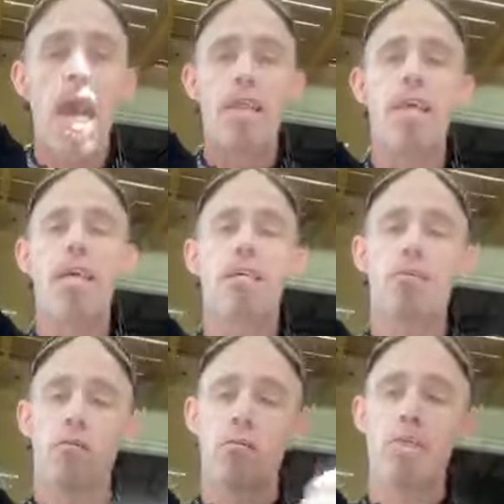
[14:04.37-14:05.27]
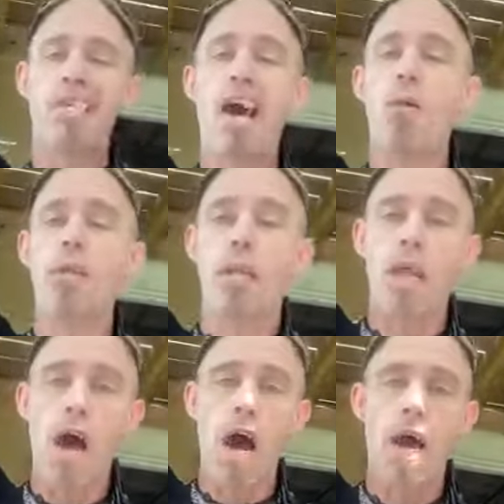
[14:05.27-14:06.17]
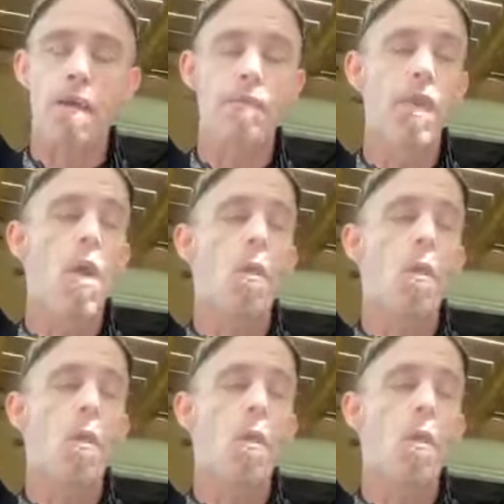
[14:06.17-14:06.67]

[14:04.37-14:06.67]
And this down the line